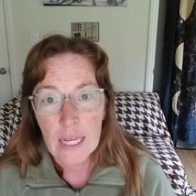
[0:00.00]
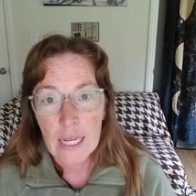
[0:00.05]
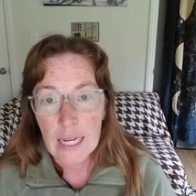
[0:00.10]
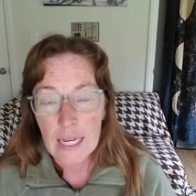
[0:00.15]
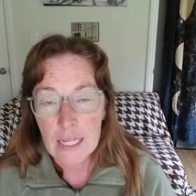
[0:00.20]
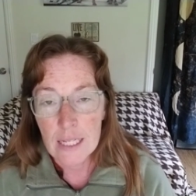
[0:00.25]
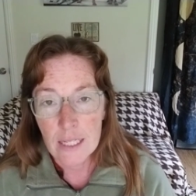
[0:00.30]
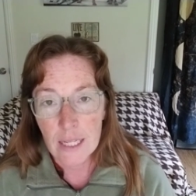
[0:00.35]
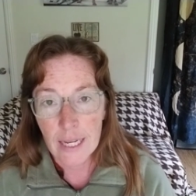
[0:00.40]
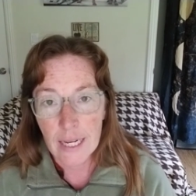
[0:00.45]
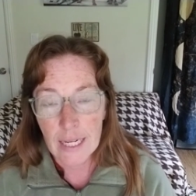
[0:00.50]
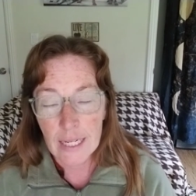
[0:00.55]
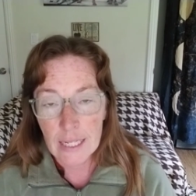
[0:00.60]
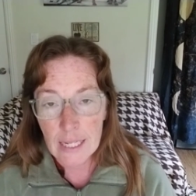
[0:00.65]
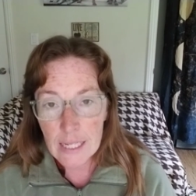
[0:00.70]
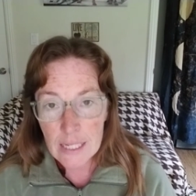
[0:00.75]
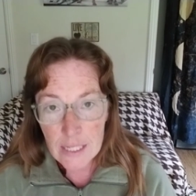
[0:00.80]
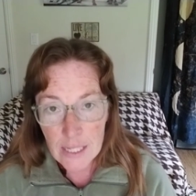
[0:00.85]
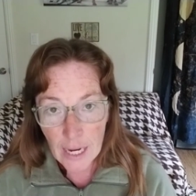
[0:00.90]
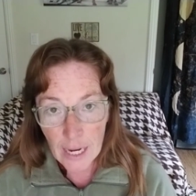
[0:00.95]
It's like an
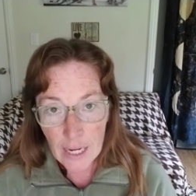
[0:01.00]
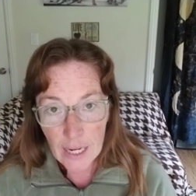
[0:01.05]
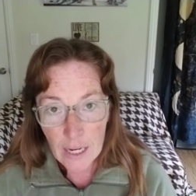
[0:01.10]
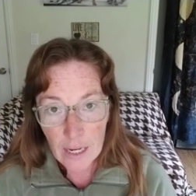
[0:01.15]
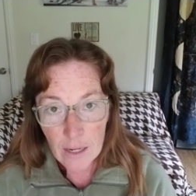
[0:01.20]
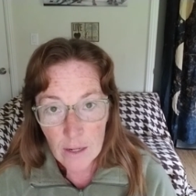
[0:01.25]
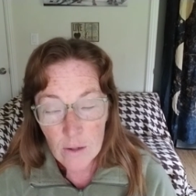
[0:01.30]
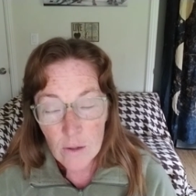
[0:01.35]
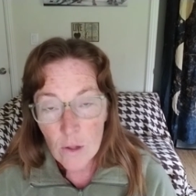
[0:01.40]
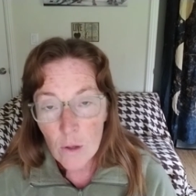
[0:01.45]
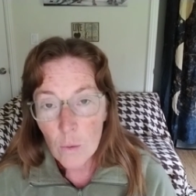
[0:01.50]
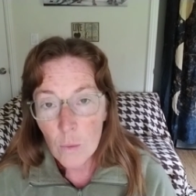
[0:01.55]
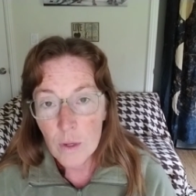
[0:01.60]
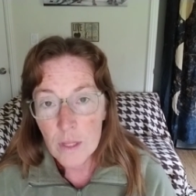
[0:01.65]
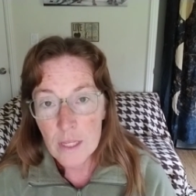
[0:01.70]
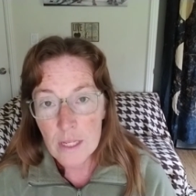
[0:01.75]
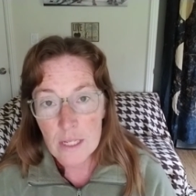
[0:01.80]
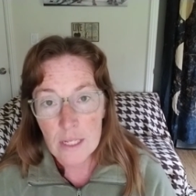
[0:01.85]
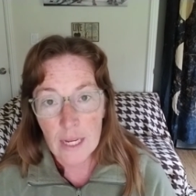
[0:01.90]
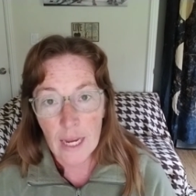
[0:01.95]
antenna. When
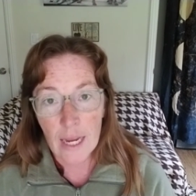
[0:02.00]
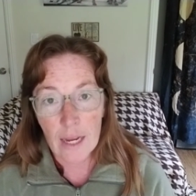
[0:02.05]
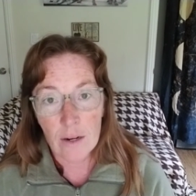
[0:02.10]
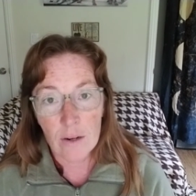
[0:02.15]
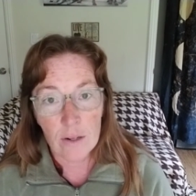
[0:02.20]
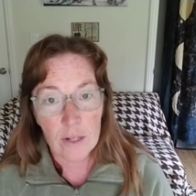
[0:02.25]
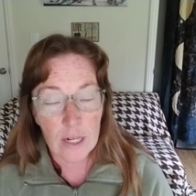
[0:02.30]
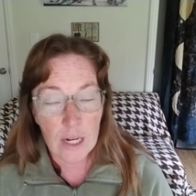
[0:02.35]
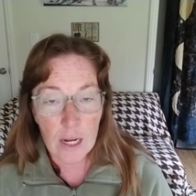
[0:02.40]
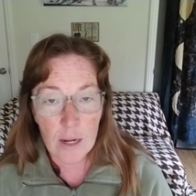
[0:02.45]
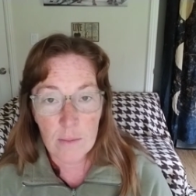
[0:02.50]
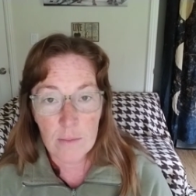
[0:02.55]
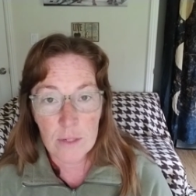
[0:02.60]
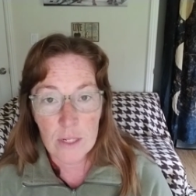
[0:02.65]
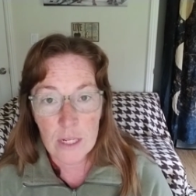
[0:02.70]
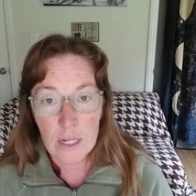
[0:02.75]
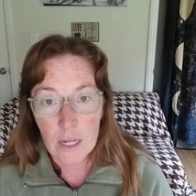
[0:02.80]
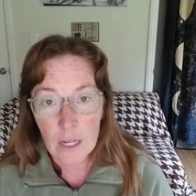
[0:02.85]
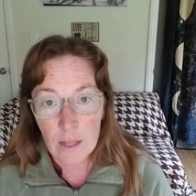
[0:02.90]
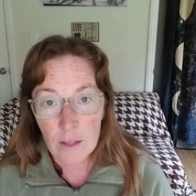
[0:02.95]
the scanner comes
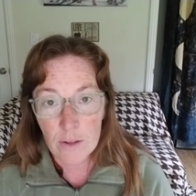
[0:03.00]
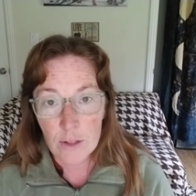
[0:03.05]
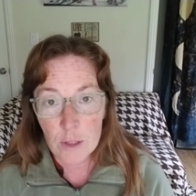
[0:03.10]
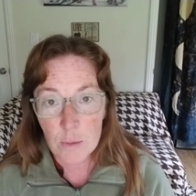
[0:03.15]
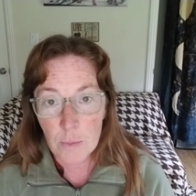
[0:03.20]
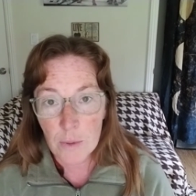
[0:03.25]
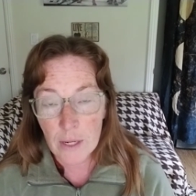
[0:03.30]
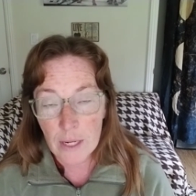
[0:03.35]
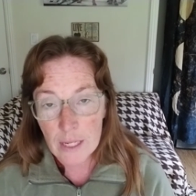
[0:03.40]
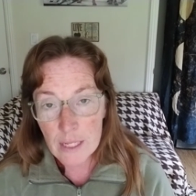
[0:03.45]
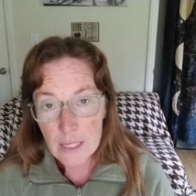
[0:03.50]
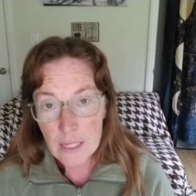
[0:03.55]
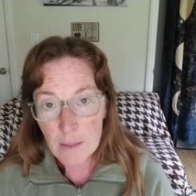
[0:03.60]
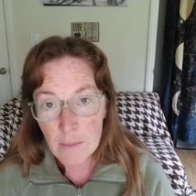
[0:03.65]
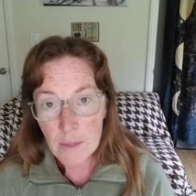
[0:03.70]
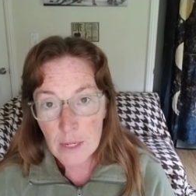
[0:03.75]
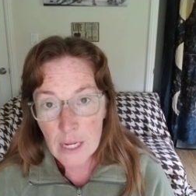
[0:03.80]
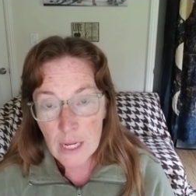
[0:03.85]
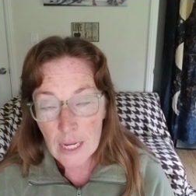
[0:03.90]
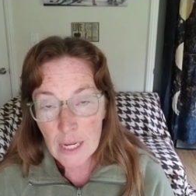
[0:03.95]
in a close
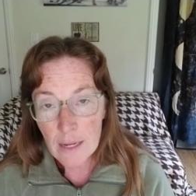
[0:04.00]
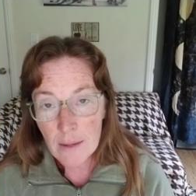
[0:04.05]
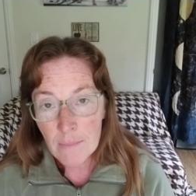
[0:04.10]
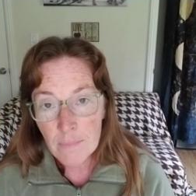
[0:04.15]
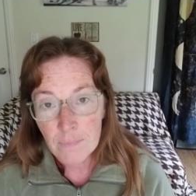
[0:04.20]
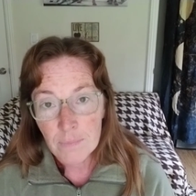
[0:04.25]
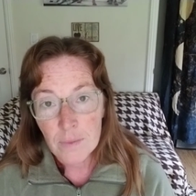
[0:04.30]
proximity,